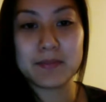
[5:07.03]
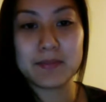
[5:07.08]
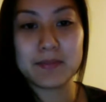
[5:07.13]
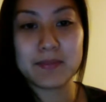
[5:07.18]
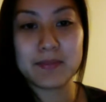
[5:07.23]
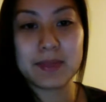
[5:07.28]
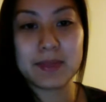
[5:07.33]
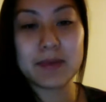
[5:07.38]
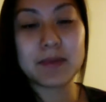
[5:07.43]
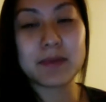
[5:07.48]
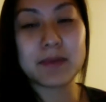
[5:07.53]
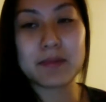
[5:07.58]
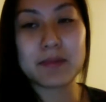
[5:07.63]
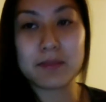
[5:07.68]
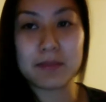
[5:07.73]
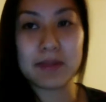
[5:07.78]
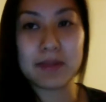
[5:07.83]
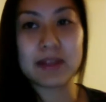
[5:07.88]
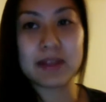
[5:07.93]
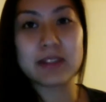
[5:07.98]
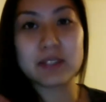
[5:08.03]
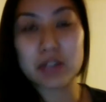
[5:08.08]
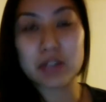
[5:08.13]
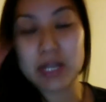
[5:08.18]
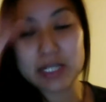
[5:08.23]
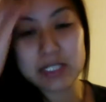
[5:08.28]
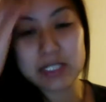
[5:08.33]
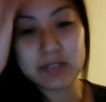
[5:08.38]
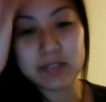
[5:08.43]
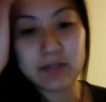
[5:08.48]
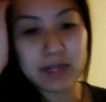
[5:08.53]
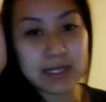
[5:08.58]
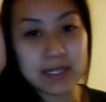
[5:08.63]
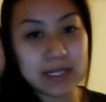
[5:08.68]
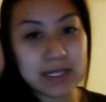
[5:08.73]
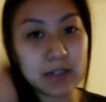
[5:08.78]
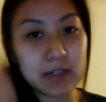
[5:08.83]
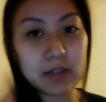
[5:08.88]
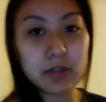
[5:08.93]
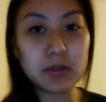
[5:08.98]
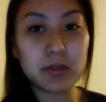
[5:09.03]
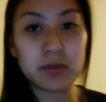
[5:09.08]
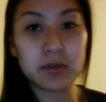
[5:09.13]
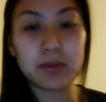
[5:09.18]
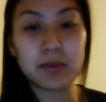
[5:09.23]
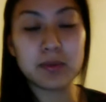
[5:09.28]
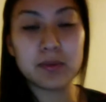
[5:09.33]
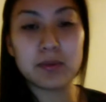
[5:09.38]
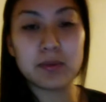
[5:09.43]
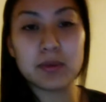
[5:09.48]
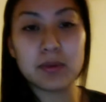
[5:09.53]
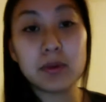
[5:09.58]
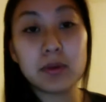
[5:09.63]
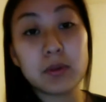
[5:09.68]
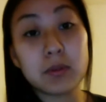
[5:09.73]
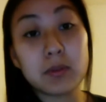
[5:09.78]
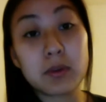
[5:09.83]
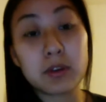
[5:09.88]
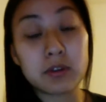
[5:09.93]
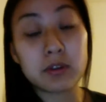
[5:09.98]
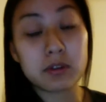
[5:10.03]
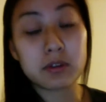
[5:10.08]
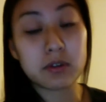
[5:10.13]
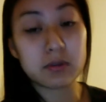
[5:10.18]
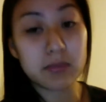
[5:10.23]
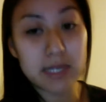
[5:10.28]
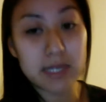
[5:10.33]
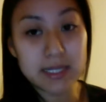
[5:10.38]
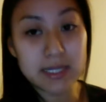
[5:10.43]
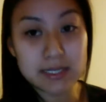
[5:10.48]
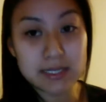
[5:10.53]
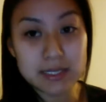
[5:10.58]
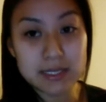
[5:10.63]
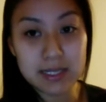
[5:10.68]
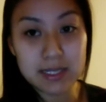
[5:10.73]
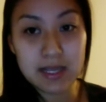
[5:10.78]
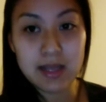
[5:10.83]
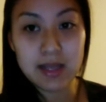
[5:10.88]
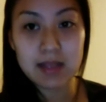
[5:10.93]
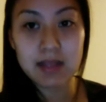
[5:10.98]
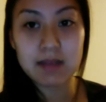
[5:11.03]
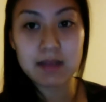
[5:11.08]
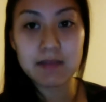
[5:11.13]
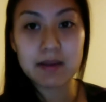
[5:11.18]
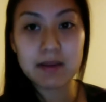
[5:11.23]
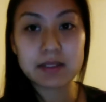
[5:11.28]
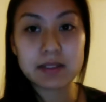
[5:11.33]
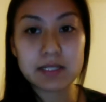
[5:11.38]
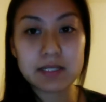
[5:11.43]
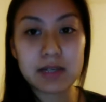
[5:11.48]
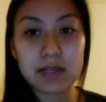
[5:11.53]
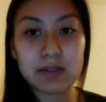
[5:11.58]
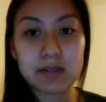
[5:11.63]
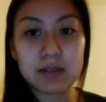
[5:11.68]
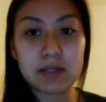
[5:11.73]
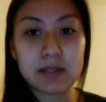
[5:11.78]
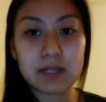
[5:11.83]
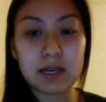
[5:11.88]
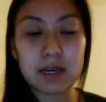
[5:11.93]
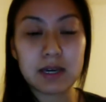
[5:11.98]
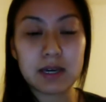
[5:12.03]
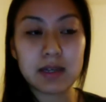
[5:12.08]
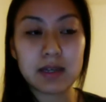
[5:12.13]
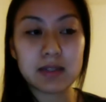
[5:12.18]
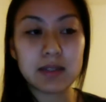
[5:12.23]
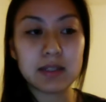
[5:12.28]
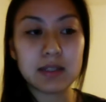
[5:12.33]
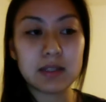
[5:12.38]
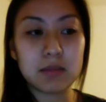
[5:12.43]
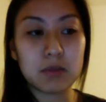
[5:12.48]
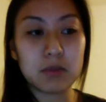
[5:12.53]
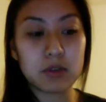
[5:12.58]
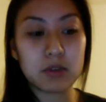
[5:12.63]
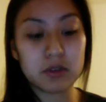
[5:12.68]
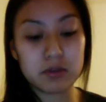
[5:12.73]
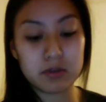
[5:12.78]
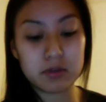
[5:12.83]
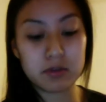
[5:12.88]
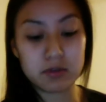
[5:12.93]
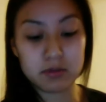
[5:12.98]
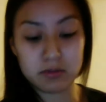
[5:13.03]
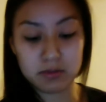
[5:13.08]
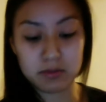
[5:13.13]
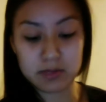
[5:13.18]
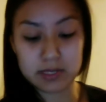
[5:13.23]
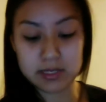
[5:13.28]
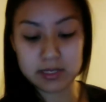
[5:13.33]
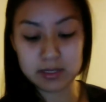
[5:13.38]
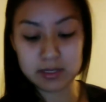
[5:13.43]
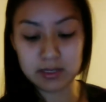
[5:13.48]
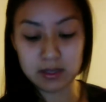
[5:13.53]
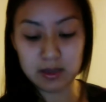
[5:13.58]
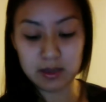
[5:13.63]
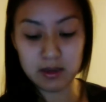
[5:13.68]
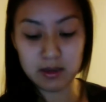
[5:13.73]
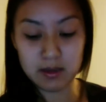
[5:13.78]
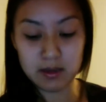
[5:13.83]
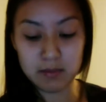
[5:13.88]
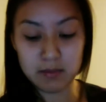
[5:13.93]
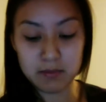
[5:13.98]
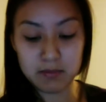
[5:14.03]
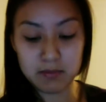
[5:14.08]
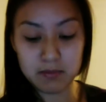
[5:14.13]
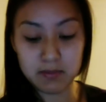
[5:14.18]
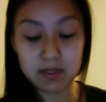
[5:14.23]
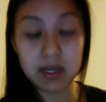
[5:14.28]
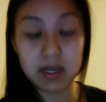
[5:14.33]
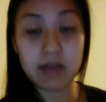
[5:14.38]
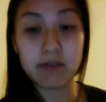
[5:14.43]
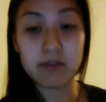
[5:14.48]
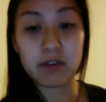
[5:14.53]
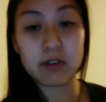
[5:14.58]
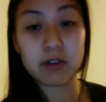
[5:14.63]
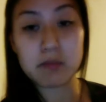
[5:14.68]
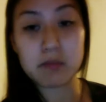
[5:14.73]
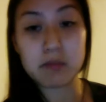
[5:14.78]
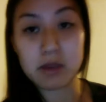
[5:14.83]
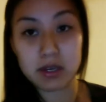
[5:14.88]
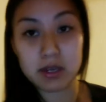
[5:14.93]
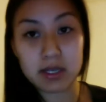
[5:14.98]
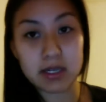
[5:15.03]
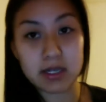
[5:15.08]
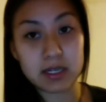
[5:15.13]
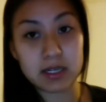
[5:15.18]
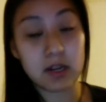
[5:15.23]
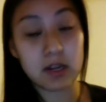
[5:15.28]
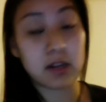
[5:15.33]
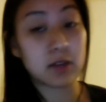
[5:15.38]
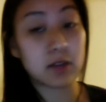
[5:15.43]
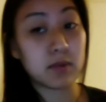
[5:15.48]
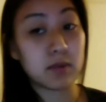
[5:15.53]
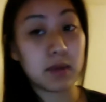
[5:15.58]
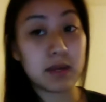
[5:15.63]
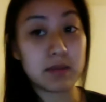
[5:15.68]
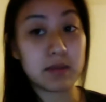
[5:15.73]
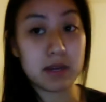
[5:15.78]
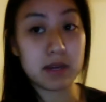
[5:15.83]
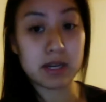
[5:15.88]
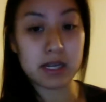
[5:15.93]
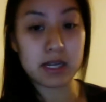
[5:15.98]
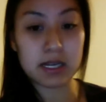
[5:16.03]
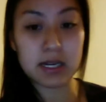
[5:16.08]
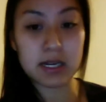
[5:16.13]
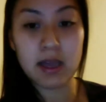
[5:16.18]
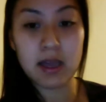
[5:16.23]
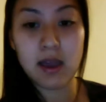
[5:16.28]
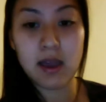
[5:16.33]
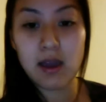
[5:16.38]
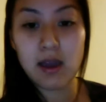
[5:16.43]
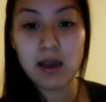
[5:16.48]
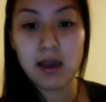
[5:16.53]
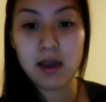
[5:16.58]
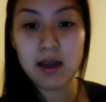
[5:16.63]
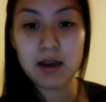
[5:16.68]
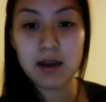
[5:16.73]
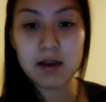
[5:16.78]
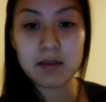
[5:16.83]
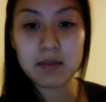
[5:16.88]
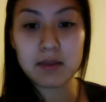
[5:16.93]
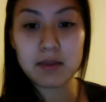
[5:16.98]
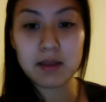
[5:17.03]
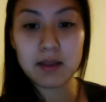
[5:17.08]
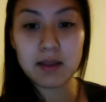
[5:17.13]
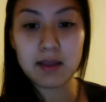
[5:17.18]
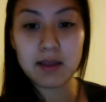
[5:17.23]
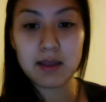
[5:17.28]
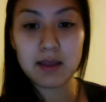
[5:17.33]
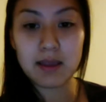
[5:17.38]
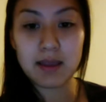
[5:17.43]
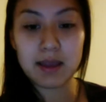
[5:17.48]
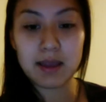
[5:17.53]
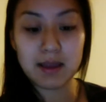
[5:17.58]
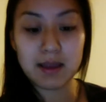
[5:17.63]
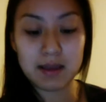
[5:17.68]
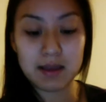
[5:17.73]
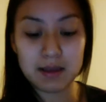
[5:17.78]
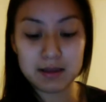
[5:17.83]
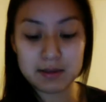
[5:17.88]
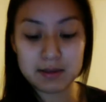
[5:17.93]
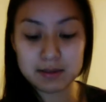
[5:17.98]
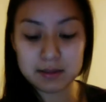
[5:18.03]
they, in trying to find out who the murderer was, they found out that the murderer was an African American and not a white American. And